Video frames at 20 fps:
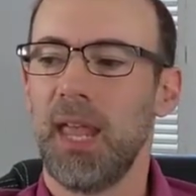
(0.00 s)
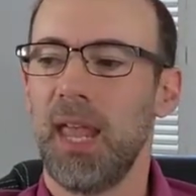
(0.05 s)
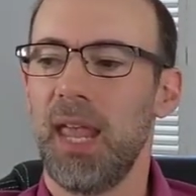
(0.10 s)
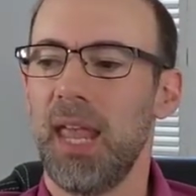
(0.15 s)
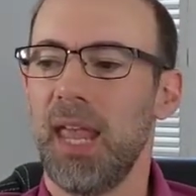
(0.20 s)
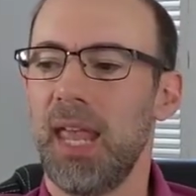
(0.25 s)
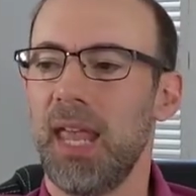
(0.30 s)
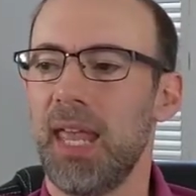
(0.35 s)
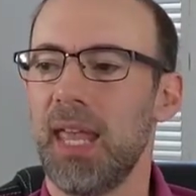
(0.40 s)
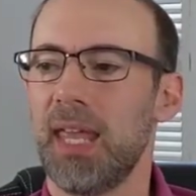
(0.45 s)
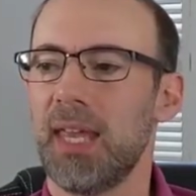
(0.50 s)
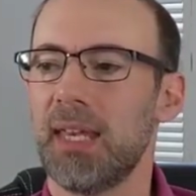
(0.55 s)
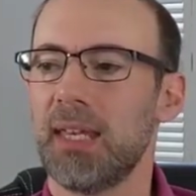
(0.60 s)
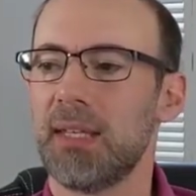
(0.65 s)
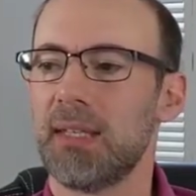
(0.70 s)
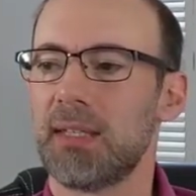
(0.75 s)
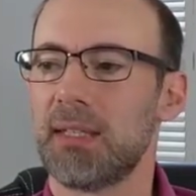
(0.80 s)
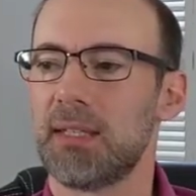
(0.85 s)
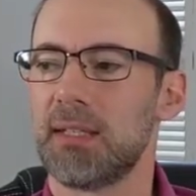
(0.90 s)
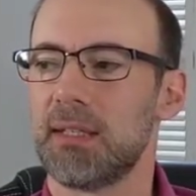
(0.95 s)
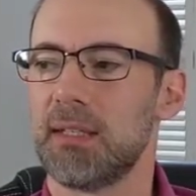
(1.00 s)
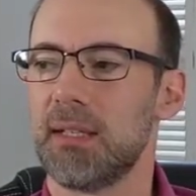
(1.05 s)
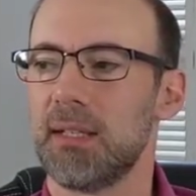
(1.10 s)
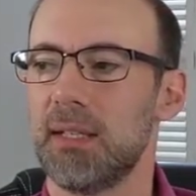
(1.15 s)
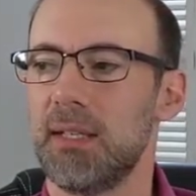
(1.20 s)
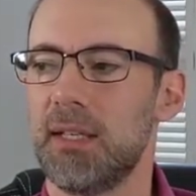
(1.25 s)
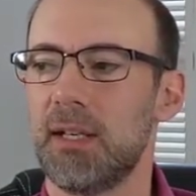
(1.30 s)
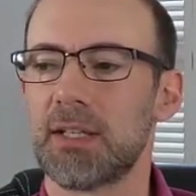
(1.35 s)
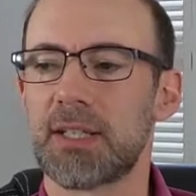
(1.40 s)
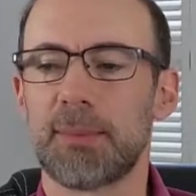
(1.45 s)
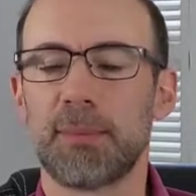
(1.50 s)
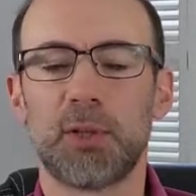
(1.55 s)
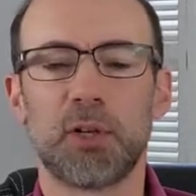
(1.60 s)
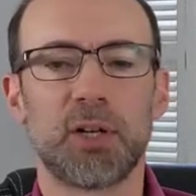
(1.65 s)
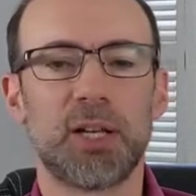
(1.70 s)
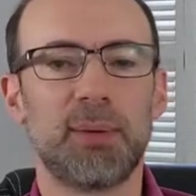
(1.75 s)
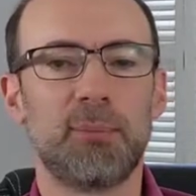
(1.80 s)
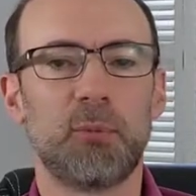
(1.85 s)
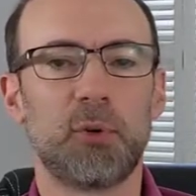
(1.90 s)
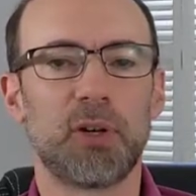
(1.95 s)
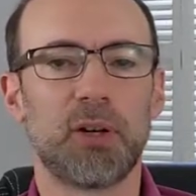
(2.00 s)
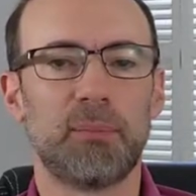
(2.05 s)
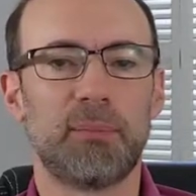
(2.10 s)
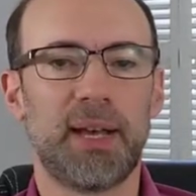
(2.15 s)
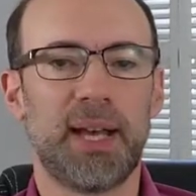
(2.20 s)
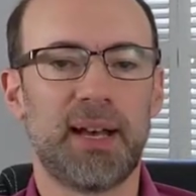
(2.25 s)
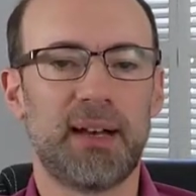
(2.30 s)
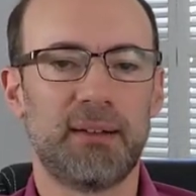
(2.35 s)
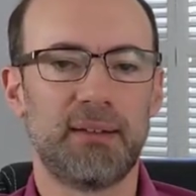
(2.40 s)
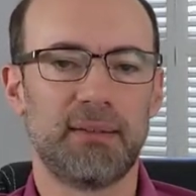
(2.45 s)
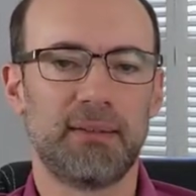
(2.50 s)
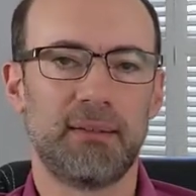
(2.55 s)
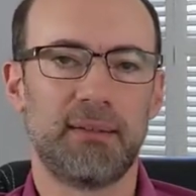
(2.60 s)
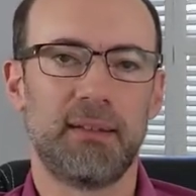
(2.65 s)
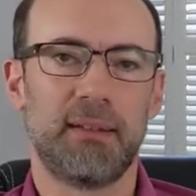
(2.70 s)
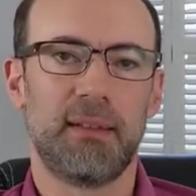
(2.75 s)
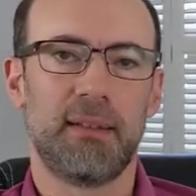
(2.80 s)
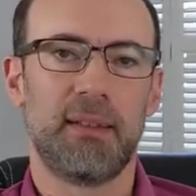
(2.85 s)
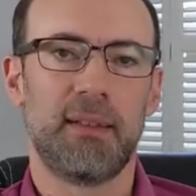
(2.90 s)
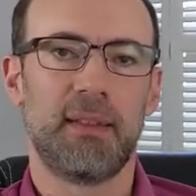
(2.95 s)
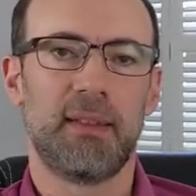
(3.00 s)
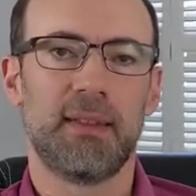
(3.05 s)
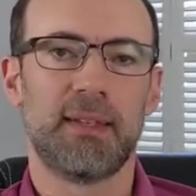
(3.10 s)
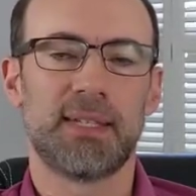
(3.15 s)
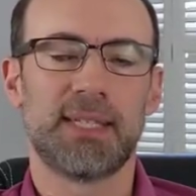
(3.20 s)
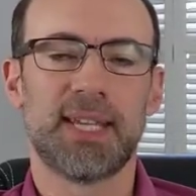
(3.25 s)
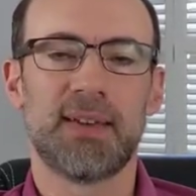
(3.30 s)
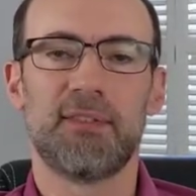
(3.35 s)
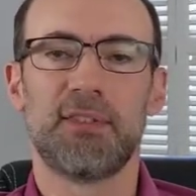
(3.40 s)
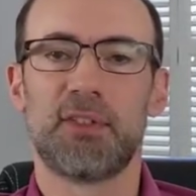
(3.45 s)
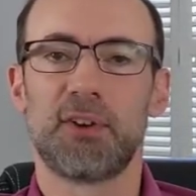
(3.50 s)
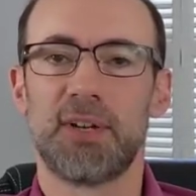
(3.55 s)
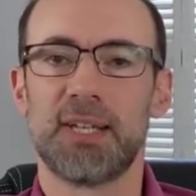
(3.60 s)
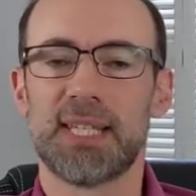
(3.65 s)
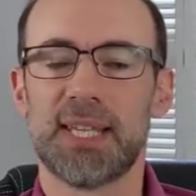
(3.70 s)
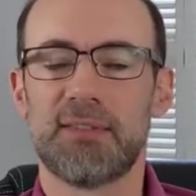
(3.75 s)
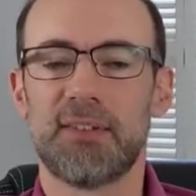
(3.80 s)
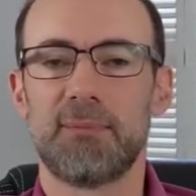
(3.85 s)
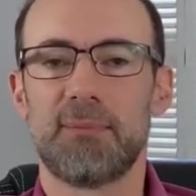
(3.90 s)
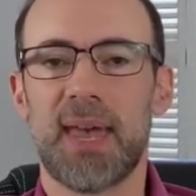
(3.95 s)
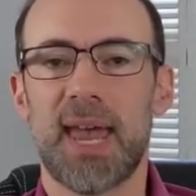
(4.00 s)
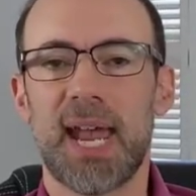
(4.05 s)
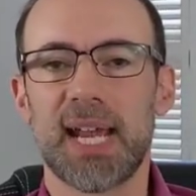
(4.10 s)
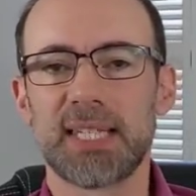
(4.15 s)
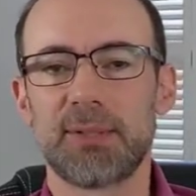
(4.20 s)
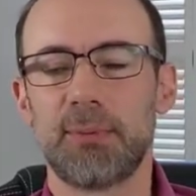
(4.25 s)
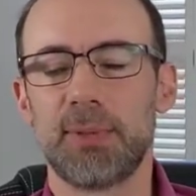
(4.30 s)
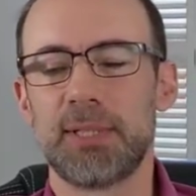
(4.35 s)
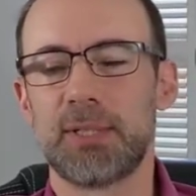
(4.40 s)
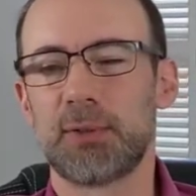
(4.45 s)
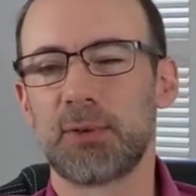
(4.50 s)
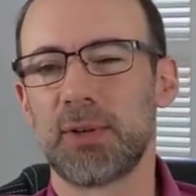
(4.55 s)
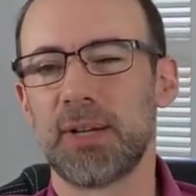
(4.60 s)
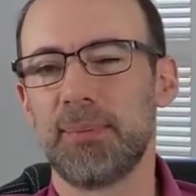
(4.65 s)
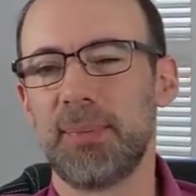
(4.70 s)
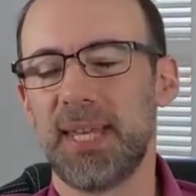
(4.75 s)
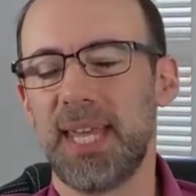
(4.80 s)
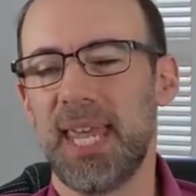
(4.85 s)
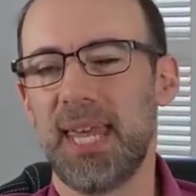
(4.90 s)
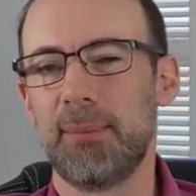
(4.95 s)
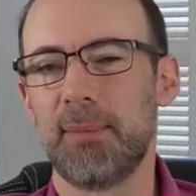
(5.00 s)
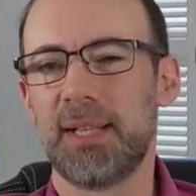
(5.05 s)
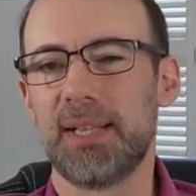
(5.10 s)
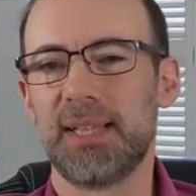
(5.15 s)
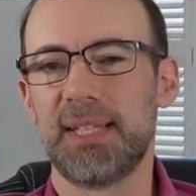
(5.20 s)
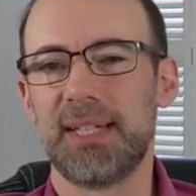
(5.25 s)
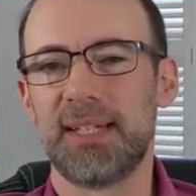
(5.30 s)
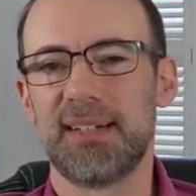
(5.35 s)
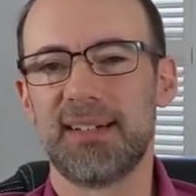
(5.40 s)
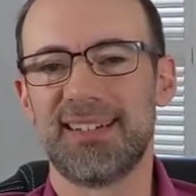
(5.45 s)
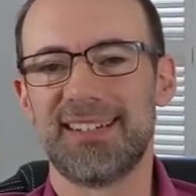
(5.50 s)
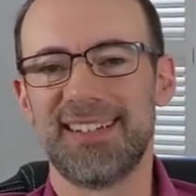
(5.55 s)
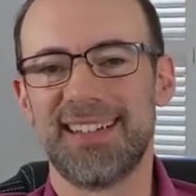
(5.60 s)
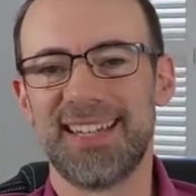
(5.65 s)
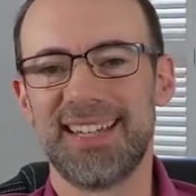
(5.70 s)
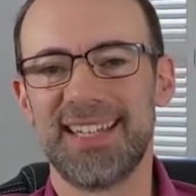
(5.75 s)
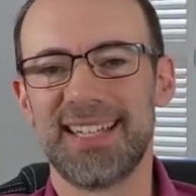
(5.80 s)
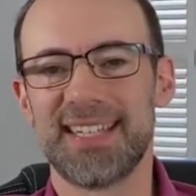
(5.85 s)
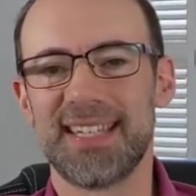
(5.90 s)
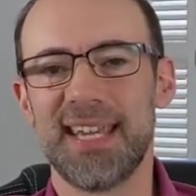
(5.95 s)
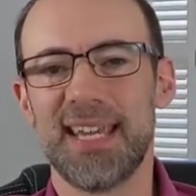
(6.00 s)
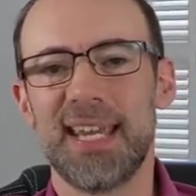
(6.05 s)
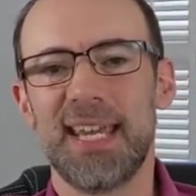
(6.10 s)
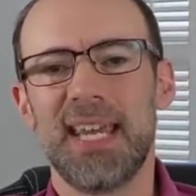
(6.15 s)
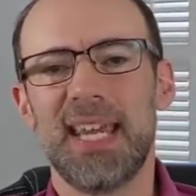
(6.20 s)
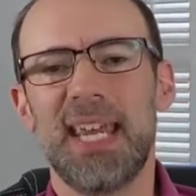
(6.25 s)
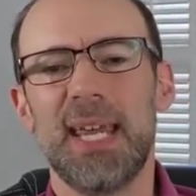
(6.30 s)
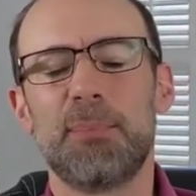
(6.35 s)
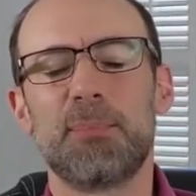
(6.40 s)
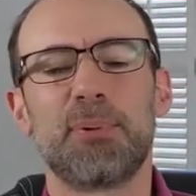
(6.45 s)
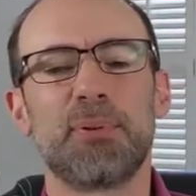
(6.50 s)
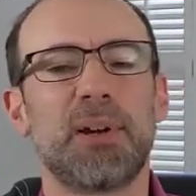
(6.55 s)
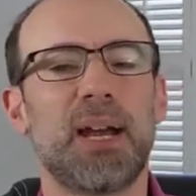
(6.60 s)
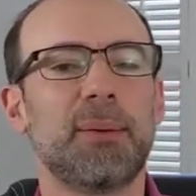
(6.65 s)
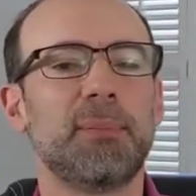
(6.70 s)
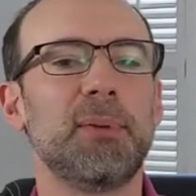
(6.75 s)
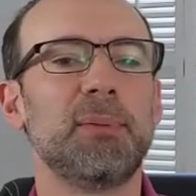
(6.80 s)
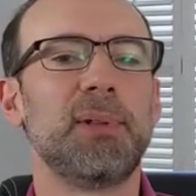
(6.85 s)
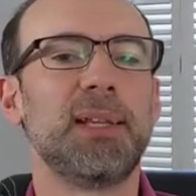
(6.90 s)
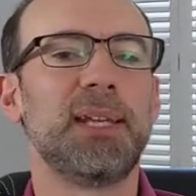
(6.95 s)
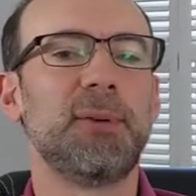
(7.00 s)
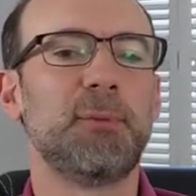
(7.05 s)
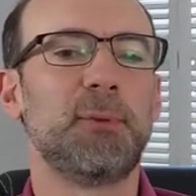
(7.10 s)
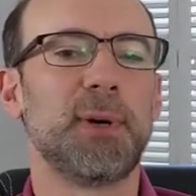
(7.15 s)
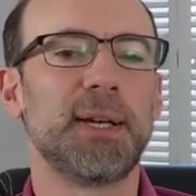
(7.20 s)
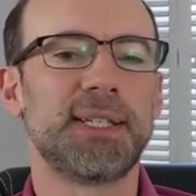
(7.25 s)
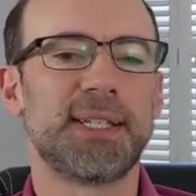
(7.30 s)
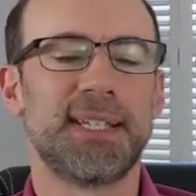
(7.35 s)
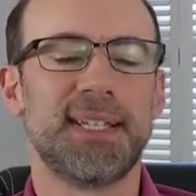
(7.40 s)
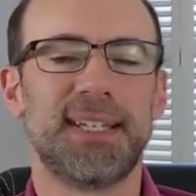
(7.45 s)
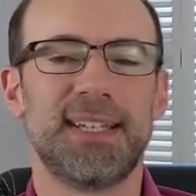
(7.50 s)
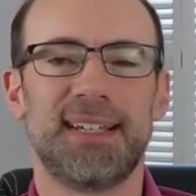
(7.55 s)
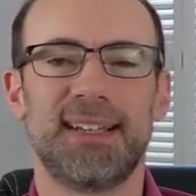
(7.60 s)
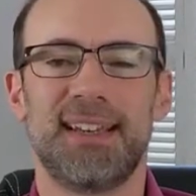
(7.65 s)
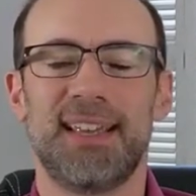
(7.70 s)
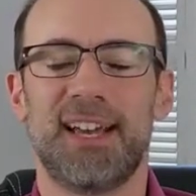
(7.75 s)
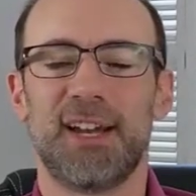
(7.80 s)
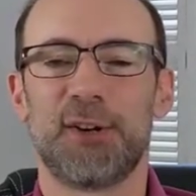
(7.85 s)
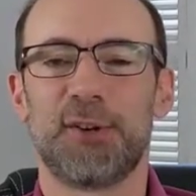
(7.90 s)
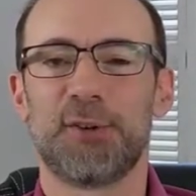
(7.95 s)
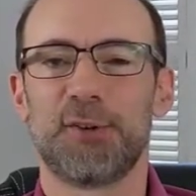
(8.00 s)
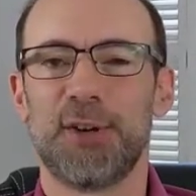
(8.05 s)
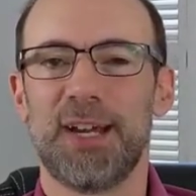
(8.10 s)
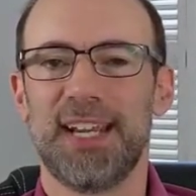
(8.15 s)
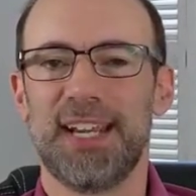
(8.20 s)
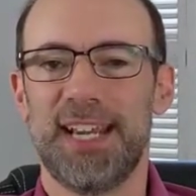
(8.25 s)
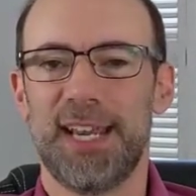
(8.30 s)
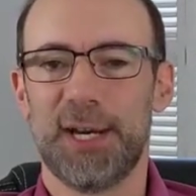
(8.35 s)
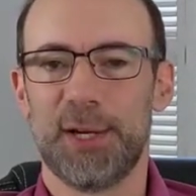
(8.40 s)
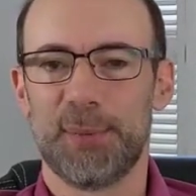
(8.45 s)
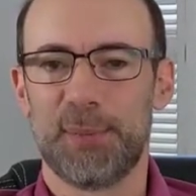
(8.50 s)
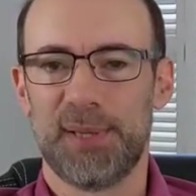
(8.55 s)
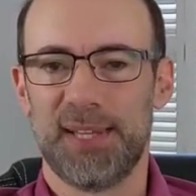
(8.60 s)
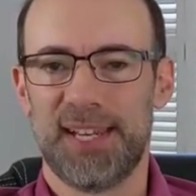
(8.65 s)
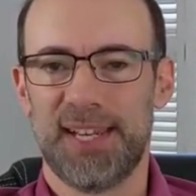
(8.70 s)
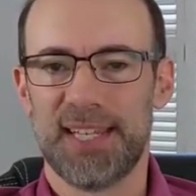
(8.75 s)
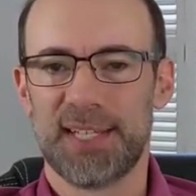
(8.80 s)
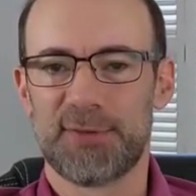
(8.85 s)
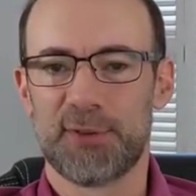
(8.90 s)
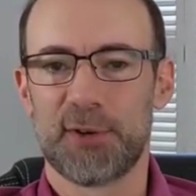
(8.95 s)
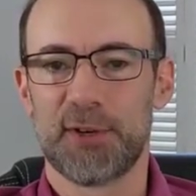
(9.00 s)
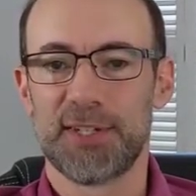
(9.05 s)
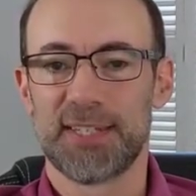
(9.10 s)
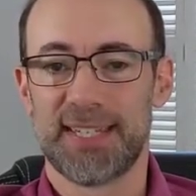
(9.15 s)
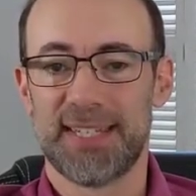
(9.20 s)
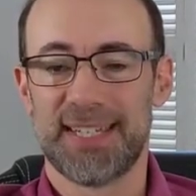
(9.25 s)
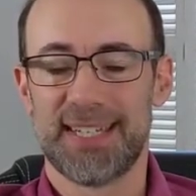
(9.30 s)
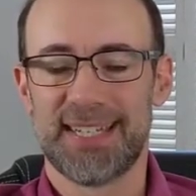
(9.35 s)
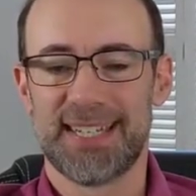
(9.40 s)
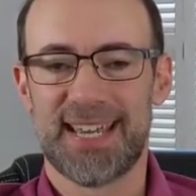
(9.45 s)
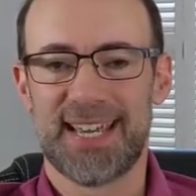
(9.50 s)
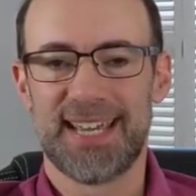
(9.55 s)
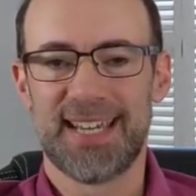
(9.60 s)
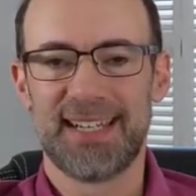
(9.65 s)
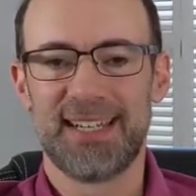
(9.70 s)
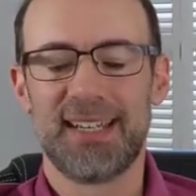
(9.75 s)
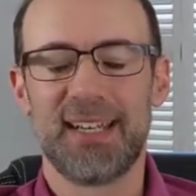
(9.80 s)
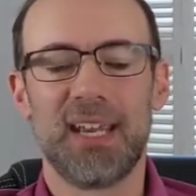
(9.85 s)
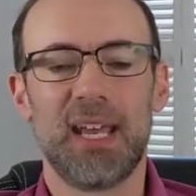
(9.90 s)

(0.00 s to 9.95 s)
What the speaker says: And as I'm learning more about the 737 MAX, what sort of became clear is it probably wasn't a great airplane as far as a design.